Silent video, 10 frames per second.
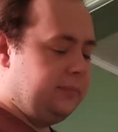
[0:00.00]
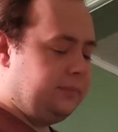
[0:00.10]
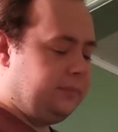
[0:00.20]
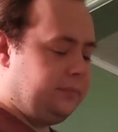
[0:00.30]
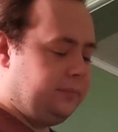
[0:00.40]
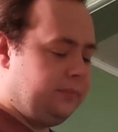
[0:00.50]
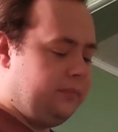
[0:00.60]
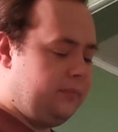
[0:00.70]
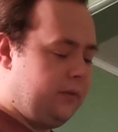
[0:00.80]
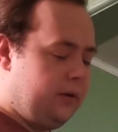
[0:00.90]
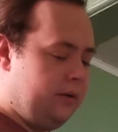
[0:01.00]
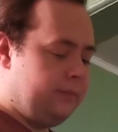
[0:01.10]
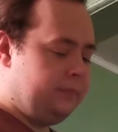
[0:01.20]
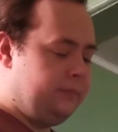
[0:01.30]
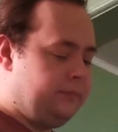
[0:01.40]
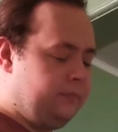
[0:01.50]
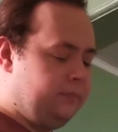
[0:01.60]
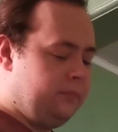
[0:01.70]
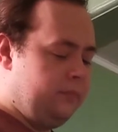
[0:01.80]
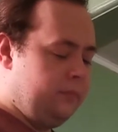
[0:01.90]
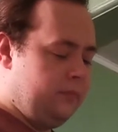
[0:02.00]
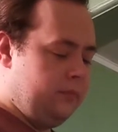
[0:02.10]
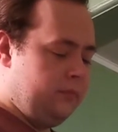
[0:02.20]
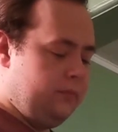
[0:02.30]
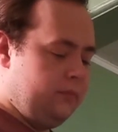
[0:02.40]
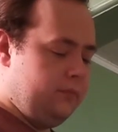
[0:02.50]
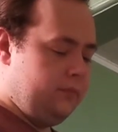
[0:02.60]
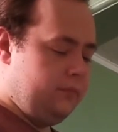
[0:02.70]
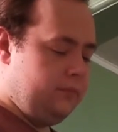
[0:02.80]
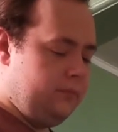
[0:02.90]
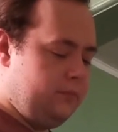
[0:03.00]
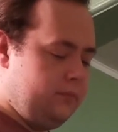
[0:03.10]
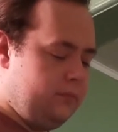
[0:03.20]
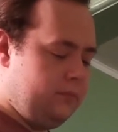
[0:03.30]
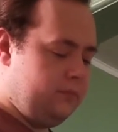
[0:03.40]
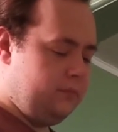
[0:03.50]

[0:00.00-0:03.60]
No one is speaking in this clip.